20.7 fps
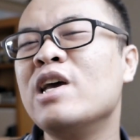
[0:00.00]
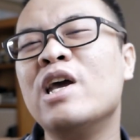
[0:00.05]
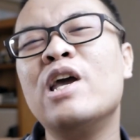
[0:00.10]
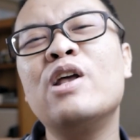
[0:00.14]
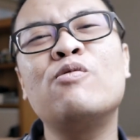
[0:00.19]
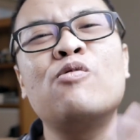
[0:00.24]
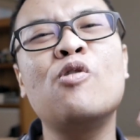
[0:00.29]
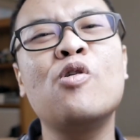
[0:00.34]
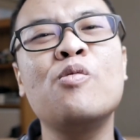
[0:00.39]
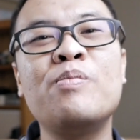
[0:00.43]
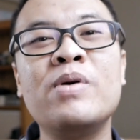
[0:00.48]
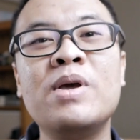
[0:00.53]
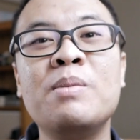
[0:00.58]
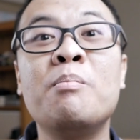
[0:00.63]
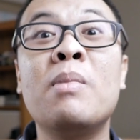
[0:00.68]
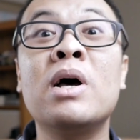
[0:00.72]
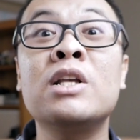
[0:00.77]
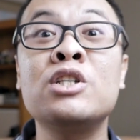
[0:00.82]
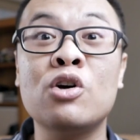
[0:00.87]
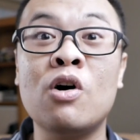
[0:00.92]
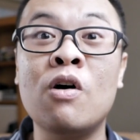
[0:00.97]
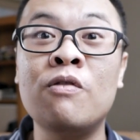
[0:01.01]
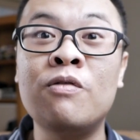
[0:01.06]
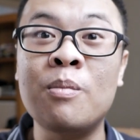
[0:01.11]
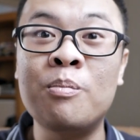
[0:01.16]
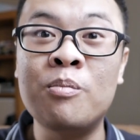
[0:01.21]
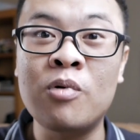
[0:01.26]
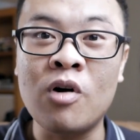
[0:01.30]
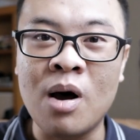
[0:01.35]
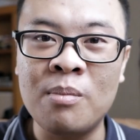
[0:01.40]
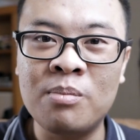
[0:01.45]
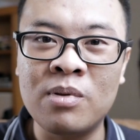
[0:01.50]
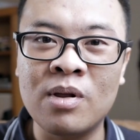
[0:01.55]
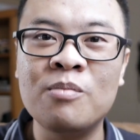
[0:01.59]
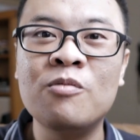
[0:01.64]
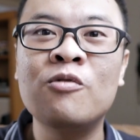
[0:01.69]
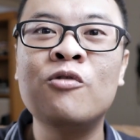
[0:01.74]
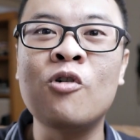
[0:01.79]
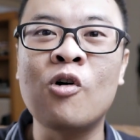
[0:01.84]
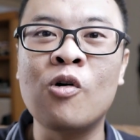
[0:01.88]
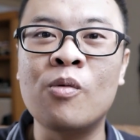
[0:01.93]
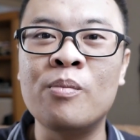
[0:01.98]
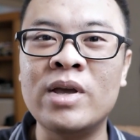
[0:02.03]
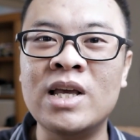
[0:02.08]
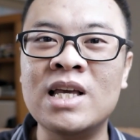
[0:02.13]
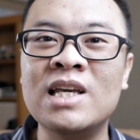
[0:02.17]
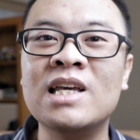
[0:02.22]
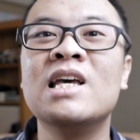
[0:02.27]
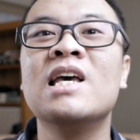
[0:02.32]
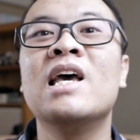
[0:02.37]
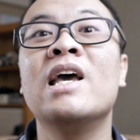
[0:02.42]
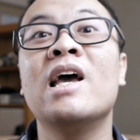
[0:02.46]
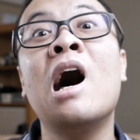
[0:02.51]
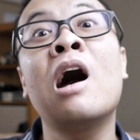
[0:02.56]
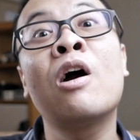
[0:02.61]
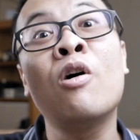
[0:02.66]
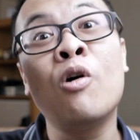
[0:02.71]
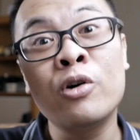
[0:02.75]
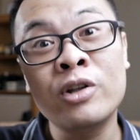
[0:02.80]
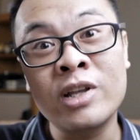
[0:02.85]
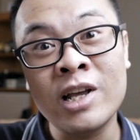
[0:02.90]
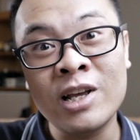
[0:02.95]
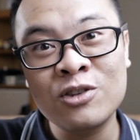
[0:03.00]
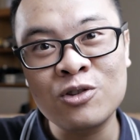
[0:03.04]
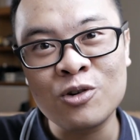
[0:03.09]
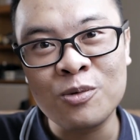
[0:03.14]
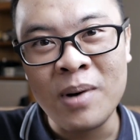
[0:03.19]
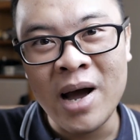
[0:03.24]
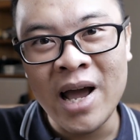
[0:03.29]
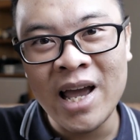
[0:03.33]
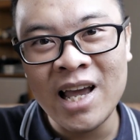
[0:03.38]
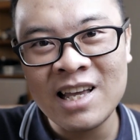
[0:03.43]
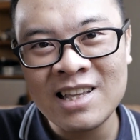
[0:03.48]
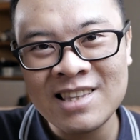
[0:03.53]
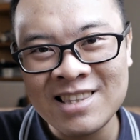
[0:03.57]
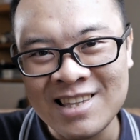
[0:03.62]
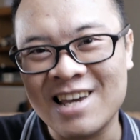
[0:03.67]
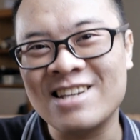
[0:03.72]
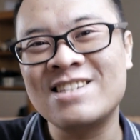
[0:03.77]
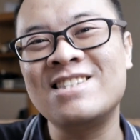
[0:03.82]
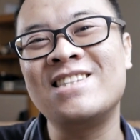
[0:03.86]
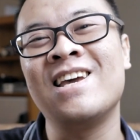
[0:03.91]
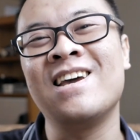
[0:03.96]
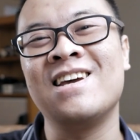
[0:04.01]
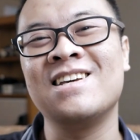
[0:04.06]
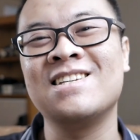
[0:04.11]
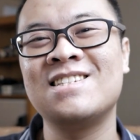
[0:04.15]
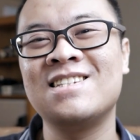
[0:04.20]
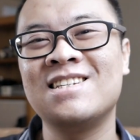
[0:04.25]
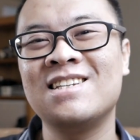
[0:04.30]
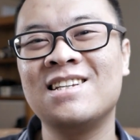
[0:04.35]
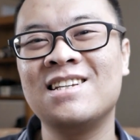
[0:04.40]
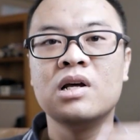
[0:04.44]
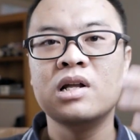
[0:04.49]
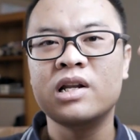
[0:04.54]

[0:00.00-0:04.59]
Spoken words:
it won't be much of a problem for me according to my testings.